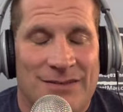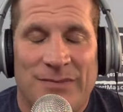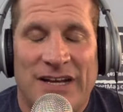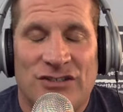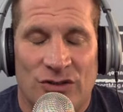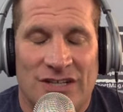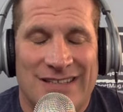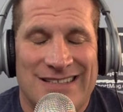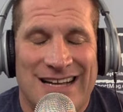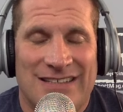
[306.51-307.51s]
Makes no
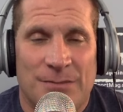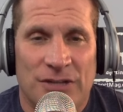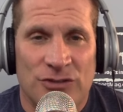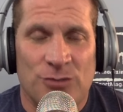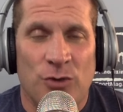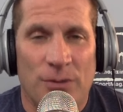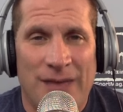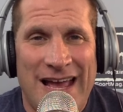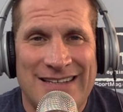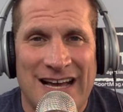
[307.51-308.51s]
sense not to.
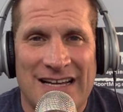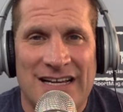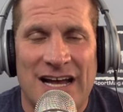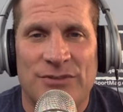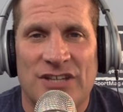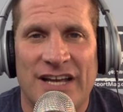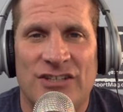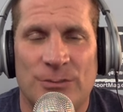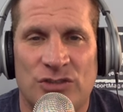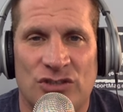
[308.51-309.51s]

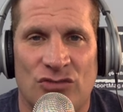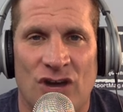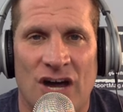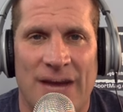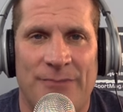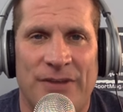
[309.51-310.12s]
MuscleSportMag.com/subscribe.